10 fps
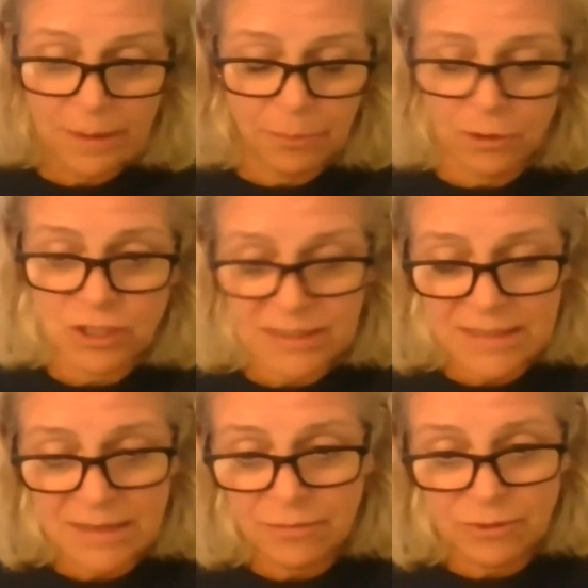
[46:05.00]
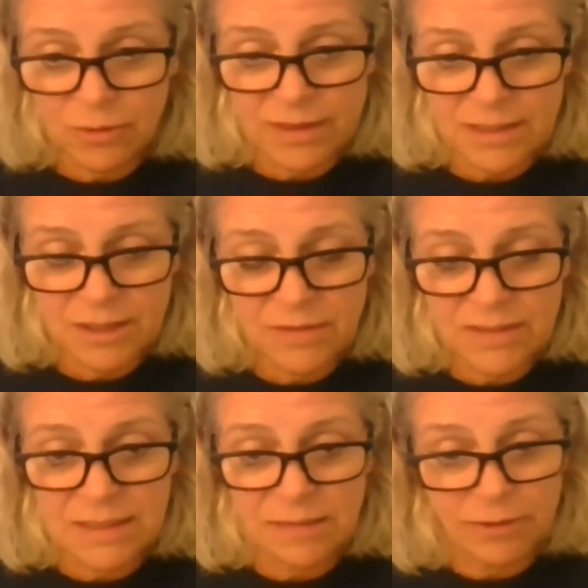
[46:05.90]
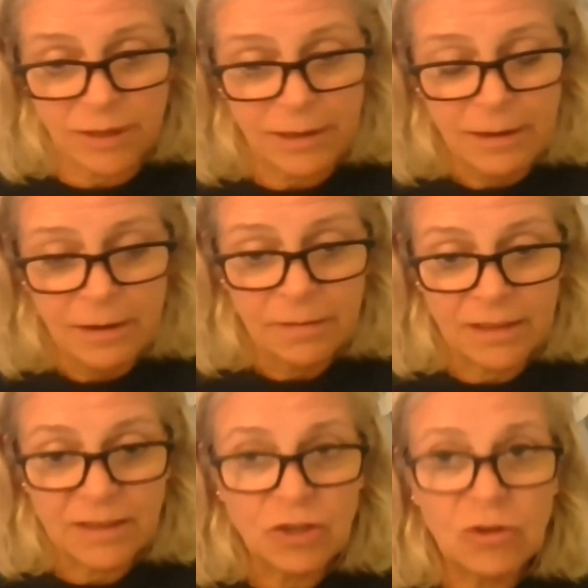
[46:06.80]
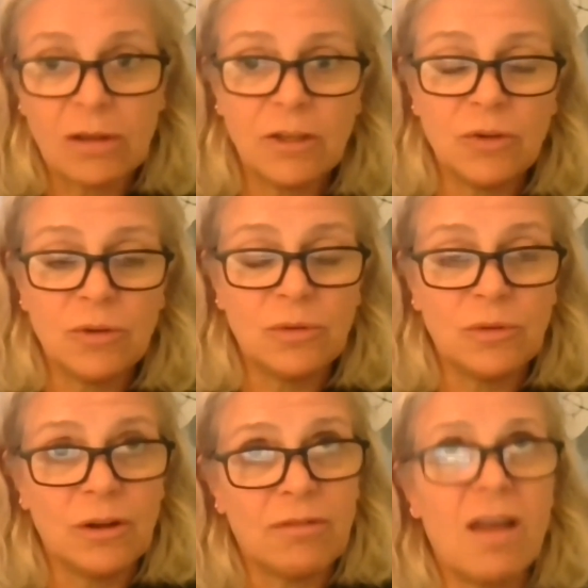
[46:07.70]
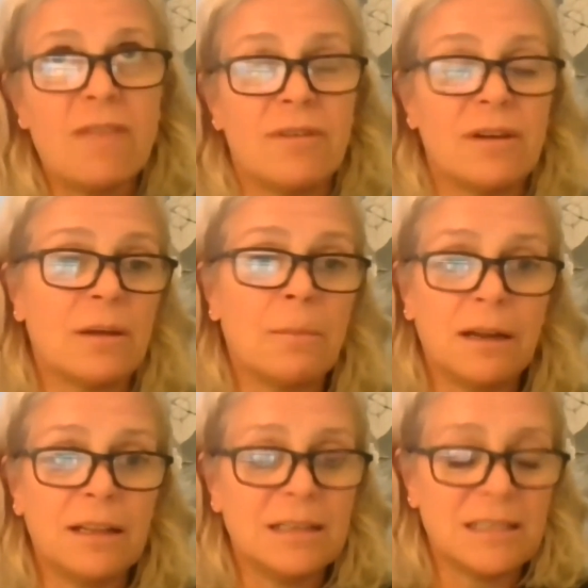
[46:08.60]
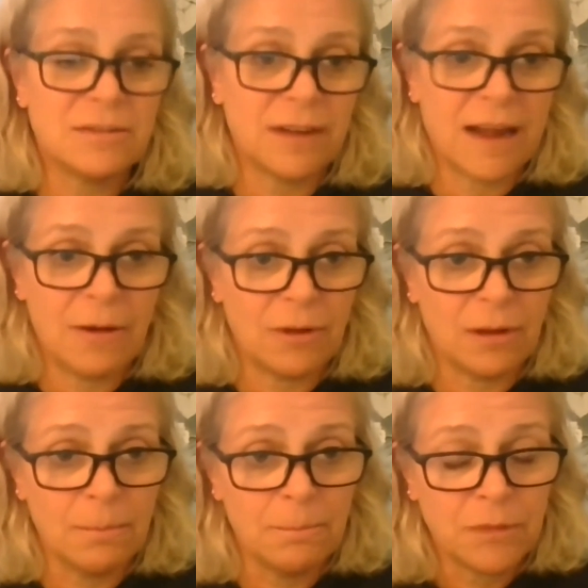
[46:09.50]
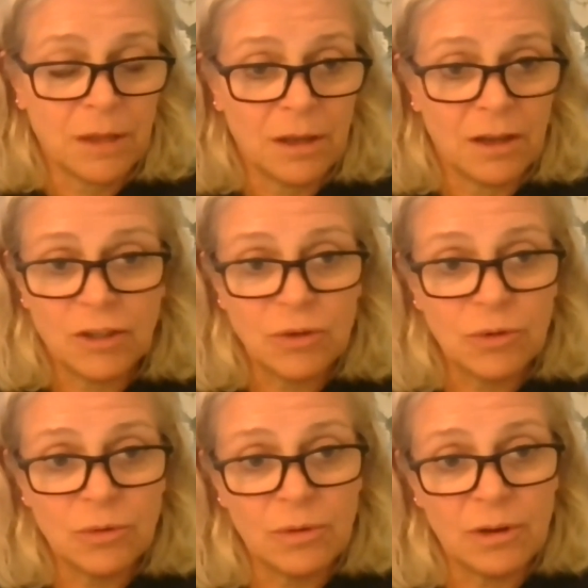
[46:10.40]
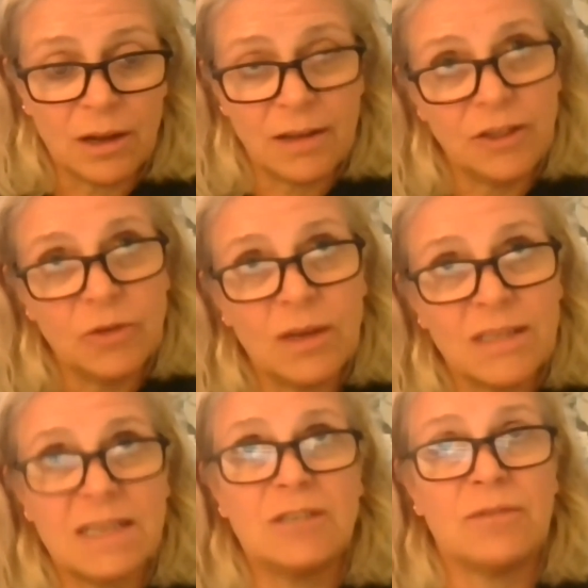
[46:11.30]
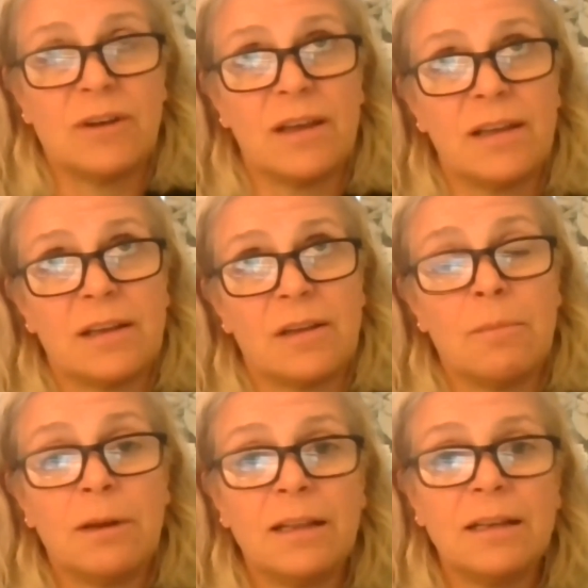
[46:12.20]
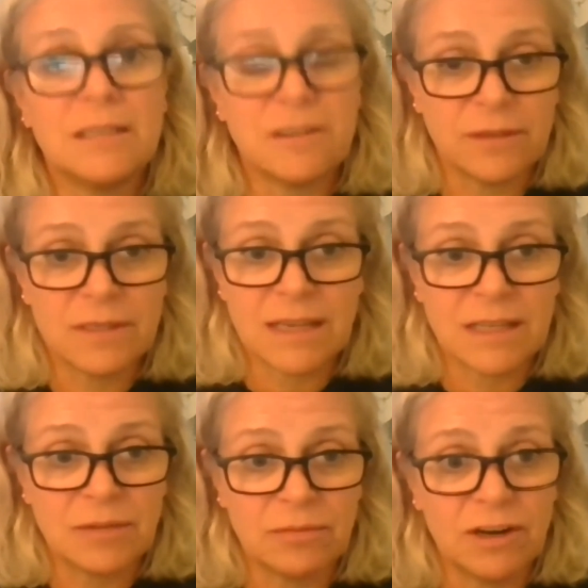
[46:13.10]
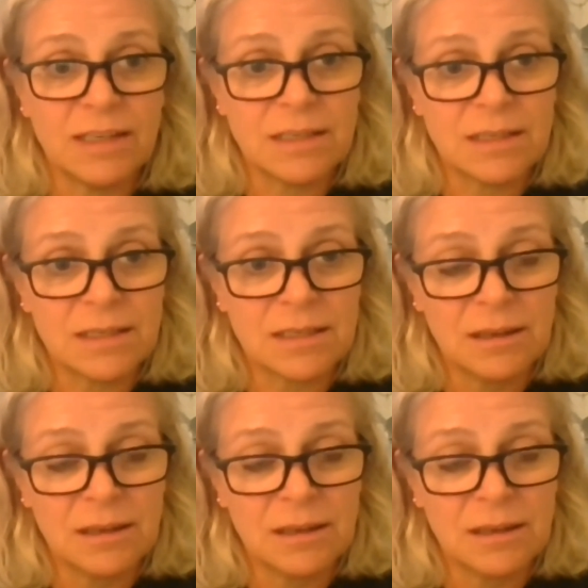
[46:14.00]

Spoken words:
project delivery or that service delivery, then you arrive at a completely different outcome, and you identify a completely different set of risks